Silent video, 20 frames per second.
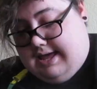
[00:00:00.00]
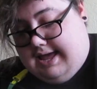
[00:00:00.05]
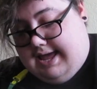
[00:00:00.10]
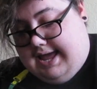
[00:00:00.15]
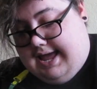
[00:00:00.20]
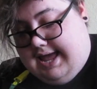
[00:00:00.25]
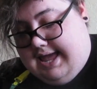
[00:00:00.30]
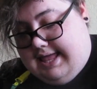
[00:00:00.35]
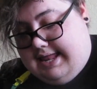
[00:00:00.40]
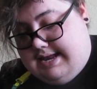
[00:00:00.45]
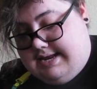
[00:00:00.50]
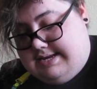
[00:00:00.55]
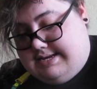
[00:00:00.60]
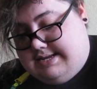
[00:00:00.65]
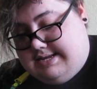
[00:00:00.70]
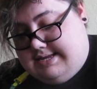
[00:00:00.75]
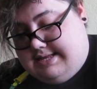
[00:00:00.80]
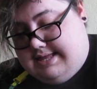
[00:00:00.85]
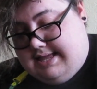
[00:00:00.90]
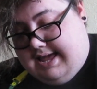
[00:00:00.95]
I
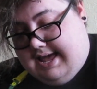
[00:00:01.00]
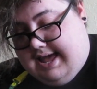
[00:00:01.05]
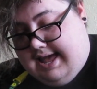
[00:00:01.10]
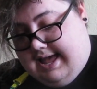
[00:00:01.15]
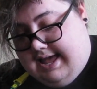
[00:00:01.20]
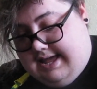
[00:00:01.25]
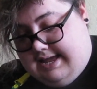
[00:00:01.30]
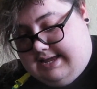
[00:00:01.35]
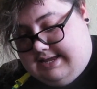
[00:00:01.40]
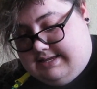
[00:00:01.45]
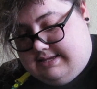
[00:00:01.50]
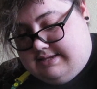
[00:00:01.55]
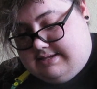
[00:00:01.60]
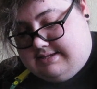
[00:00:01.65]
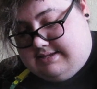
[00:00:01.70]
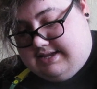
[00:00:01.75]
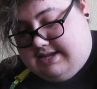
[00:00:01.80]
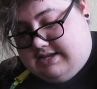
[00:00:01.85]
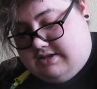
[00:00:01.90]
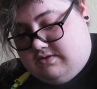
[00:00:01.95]
edited that and
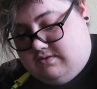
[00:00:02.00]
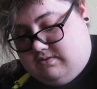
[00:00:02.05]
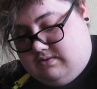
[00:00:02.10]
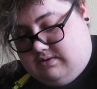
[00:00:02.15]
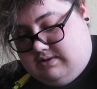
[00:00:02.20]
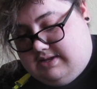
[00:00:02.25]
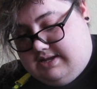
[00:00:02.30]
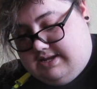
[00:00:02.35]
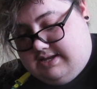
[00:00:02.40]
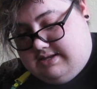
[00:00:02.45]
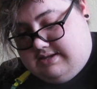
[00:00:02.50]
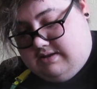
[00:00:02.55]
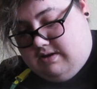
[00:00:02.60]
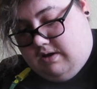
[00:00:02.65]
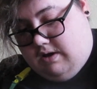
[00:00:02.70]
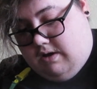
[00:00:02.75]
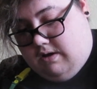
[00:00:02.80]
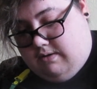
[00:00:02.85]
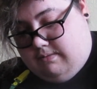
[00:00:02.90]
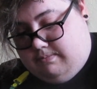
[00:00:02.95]
scheduled it to
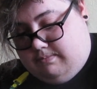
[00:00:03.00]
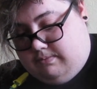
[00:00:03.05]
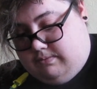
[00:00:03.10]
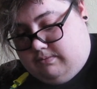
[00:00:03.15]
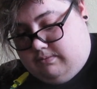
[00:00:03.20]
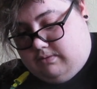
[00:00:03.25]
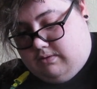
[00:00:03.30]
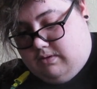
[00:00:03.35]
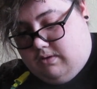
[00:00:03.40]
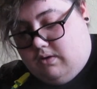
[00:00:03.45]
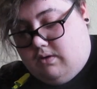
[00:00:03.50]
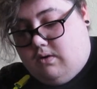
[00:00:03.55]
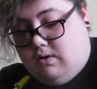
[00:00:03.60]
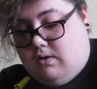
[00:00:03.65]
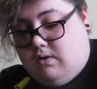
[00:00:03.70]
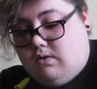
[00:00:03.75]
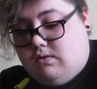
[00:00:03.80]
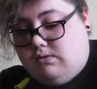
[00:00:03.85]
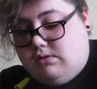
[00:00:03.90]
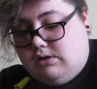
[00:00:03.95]

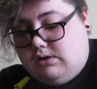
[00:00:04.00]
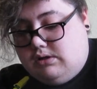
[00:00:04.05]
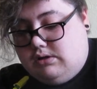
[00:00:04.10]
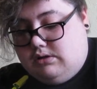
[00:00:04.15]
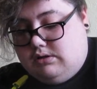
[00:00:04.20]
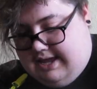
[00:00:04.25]
upload.